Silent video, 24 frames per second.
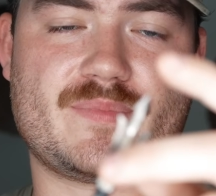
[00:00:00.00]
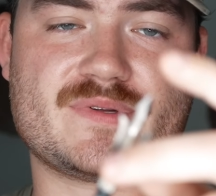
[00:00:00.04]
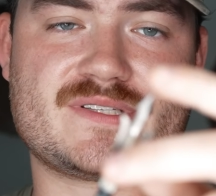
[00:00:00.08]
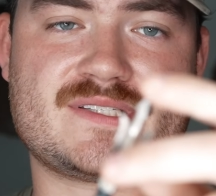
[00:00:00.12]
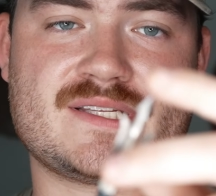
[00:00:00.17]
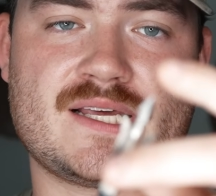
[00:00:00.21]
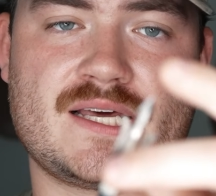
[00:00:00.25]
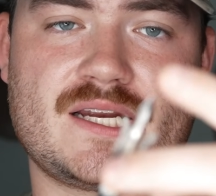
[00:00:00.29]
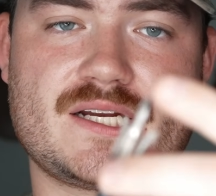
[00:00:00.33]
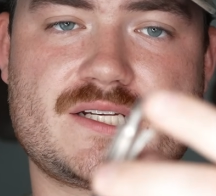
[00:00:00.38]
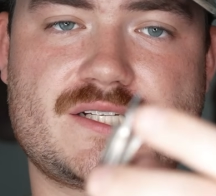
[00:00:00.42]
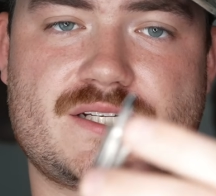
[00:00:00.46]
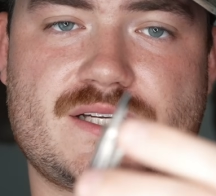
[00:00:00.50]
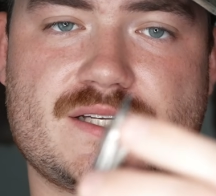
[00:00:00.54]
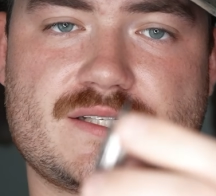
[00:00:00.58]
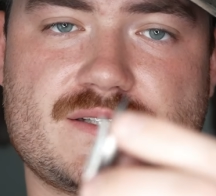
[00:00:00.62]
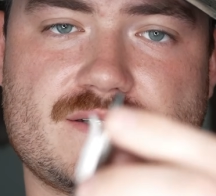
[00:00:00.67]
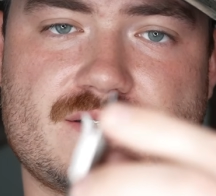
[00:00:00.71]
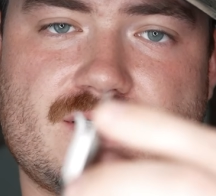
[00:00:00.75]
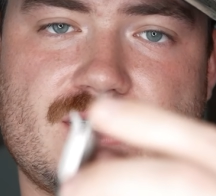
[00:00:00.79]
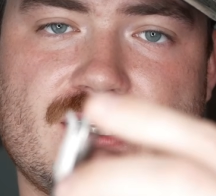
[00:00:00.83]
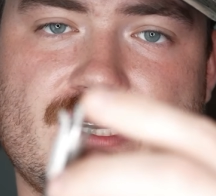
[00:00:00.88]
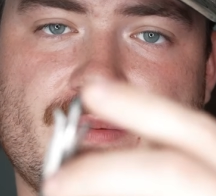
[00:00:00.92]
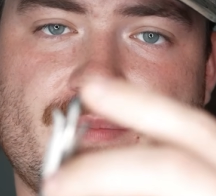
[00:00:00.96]
It's not a chisel
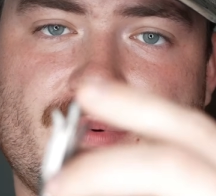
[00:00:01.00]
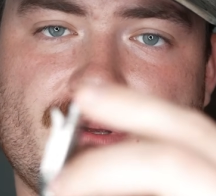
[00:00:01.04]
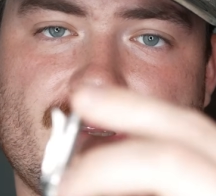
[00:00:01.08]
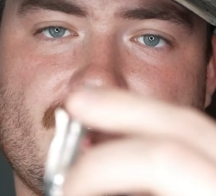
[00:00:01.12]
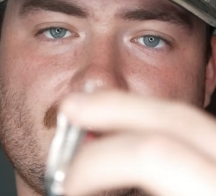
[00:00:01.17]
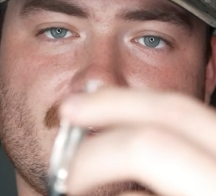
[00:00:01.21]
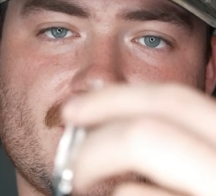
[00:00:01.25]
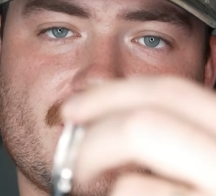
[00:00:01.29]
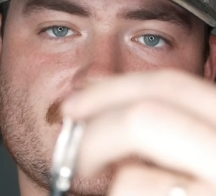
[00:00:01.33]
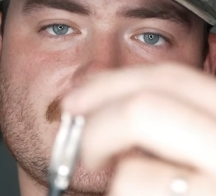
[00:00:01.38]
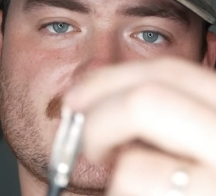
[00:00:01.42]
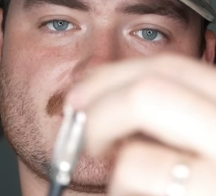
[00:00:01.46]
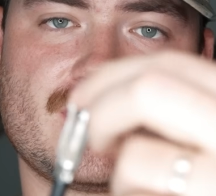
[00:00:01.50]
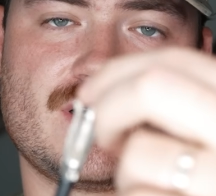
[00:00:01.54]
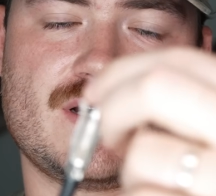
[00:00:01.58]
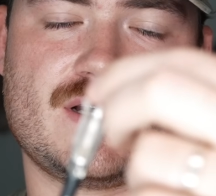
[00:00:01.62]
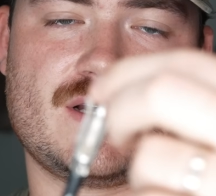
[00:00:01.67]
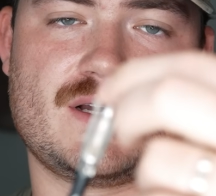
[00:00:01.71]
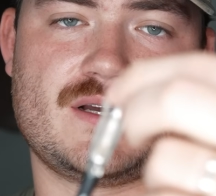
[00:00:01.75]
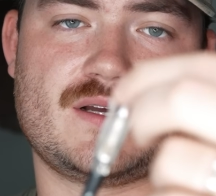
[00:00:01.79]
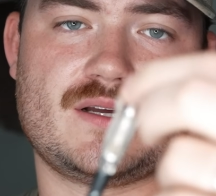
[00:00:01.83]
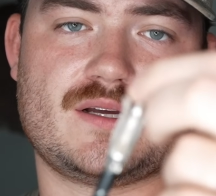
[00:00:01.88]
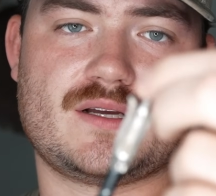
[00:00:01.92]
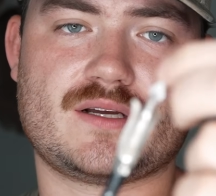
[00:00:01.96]
tip. It looks
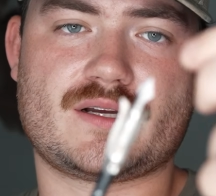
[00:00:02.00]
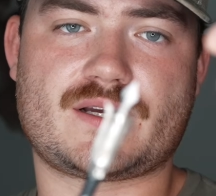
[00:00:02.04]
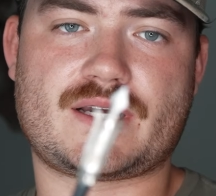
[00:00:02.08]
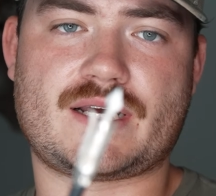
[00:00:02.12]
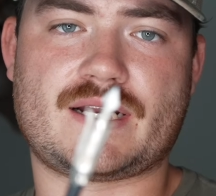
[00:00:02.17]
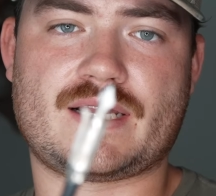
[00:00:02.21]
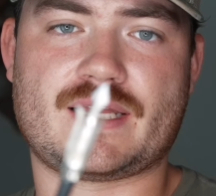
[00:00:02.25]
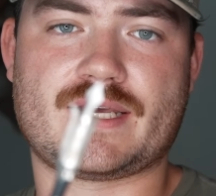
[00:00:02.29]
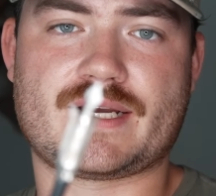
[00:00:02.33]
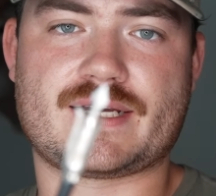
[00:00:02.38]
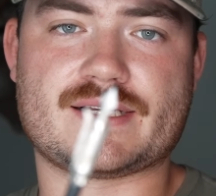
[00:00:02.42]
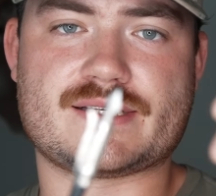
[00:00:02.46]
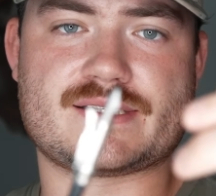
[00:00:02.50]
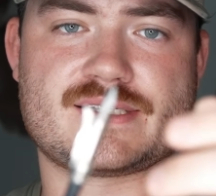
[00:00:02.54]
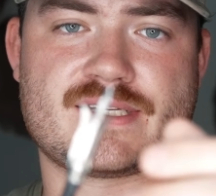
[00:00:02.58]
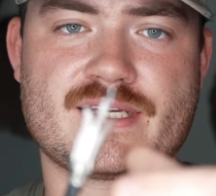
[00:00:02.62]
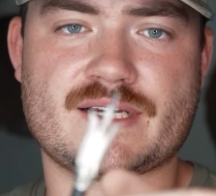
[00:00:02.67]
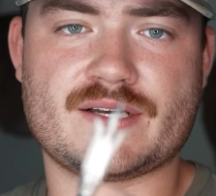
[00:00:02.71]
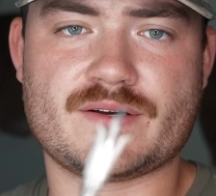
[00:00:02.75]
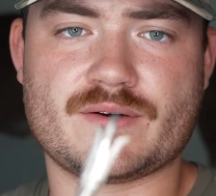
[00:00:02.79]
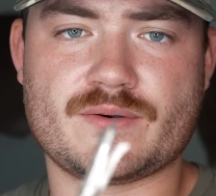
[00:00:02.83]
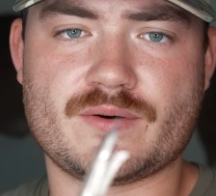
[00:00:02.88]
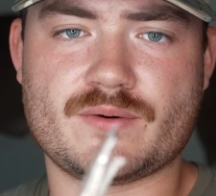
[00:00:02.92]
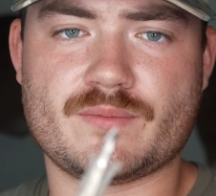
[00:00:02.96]
kind of like a
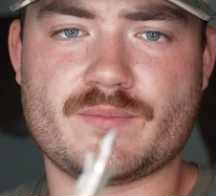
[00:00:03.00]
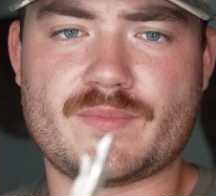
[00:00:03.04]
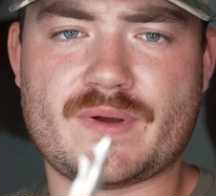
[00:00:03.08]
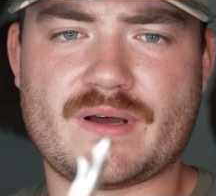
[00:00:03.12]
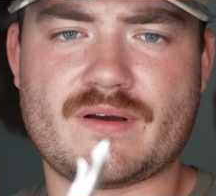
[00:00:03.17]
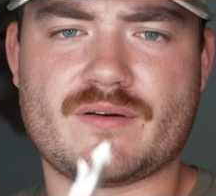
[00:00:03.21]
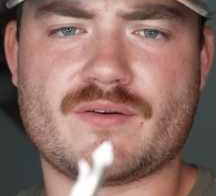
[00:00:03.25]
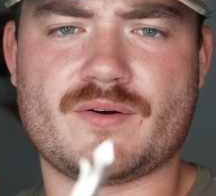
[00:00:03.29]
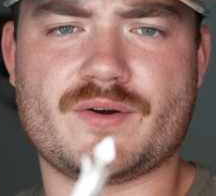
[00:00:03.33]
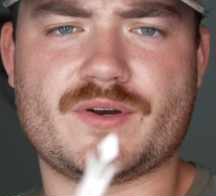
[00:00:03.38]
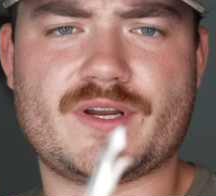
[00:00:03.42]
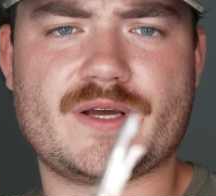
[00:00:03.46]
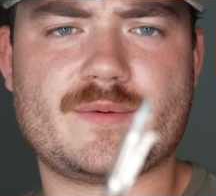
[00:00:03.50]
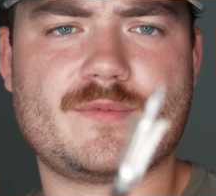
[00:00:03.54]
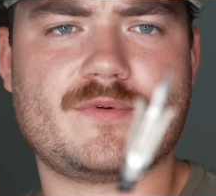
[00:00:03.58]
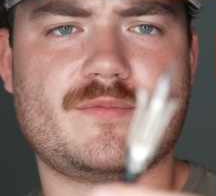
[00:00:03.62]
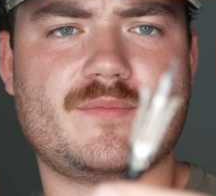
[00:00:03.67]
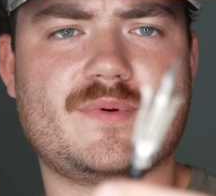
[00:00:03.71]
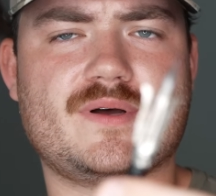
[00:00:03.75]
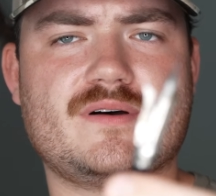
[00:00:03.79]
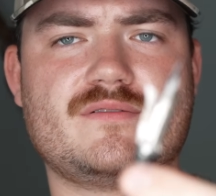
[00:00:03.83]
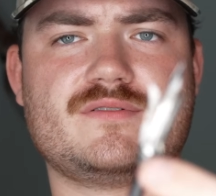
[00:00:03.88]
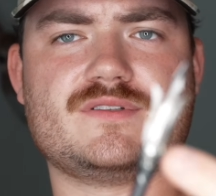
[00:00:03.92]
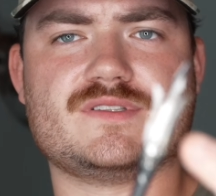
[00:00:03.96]
single or double
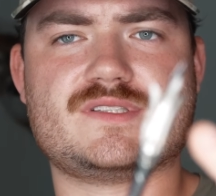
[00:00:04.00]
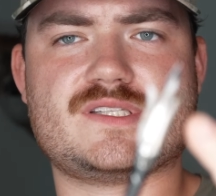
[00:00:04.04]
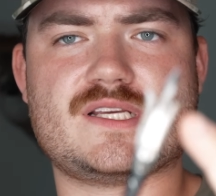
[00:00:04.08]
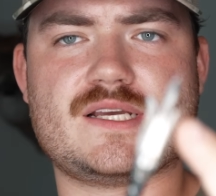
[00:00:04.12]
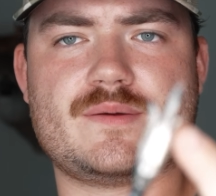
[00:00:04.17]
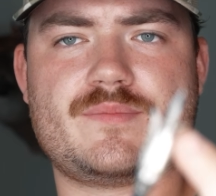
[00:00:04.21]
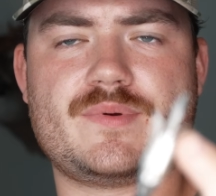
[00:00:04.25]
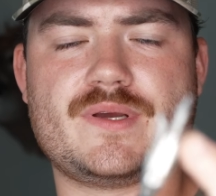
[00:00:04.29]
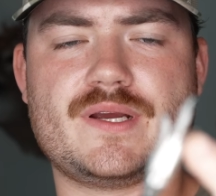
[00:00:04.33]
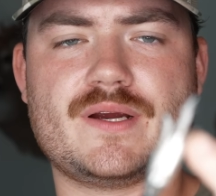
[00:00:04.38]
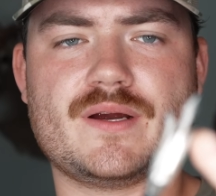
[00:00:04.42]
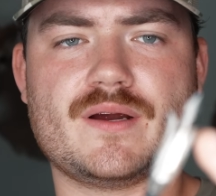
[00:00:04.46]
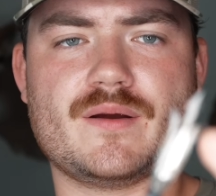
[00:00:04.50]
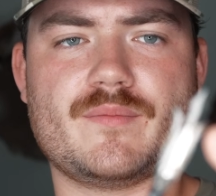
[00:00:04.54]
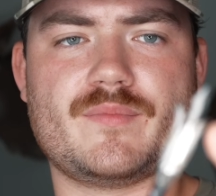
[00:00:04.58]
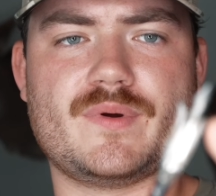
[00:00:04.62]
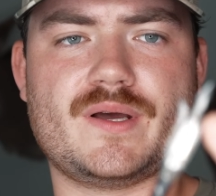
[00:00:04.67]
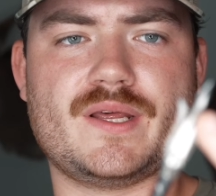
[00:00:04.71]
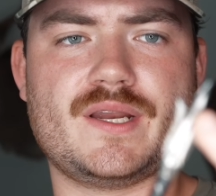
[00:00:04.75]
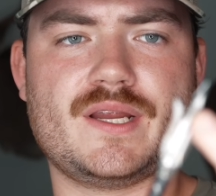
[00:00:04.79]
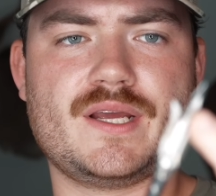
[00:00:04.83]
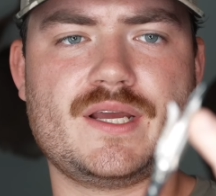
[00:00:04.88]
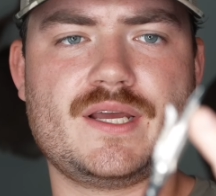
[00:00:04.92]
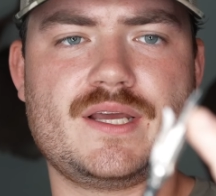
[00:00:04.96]
bevel tip here,
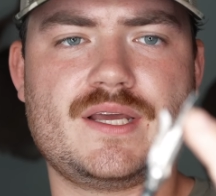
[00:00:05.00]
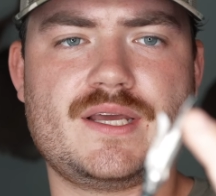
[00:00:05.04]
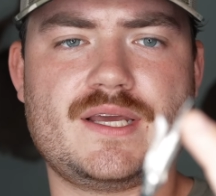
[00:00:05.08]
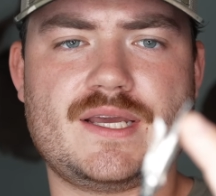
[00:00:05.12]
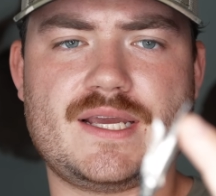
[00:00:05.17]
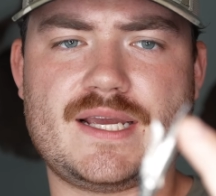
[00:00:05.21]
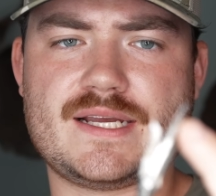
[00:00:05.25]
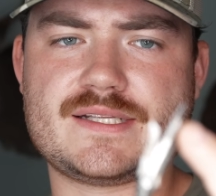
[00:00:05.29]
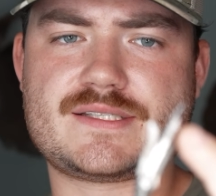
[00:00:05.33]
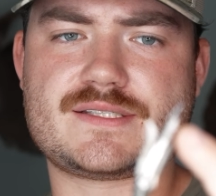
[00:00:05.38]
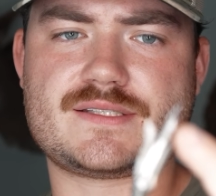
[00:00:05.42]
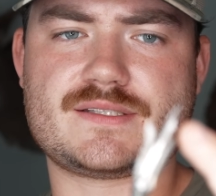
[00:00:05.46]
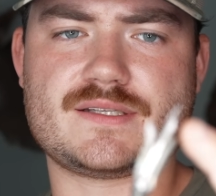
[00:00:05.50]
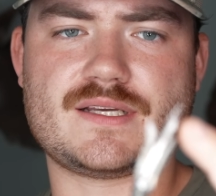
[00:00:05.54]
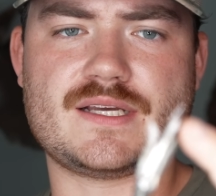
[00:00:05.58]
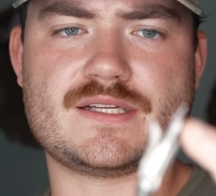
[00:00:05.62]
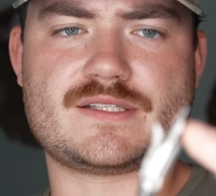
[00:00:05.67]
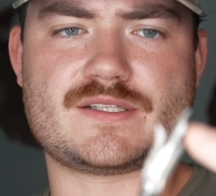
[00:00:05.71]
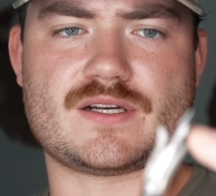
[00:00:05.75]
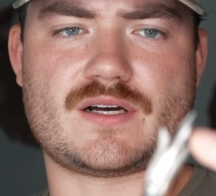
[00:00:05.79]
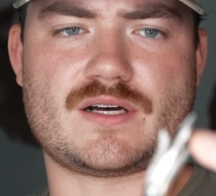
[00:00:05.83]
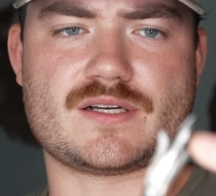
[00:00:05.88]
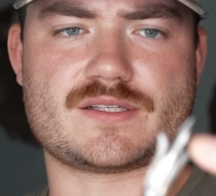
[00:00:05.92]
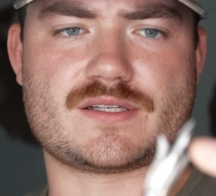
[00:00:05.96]
but
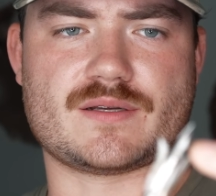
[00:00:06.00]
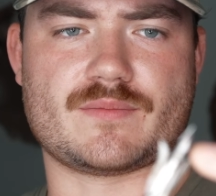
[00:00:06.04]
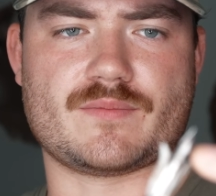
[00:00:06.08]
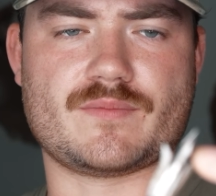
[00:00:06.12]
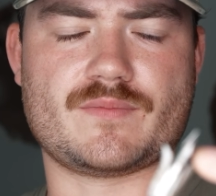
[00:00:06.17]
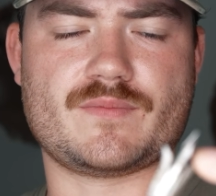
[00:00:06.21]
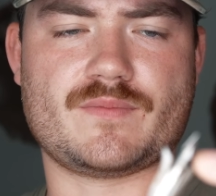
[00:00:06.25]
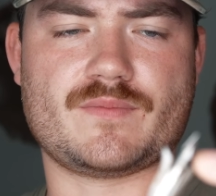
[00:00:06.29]
it's awesome.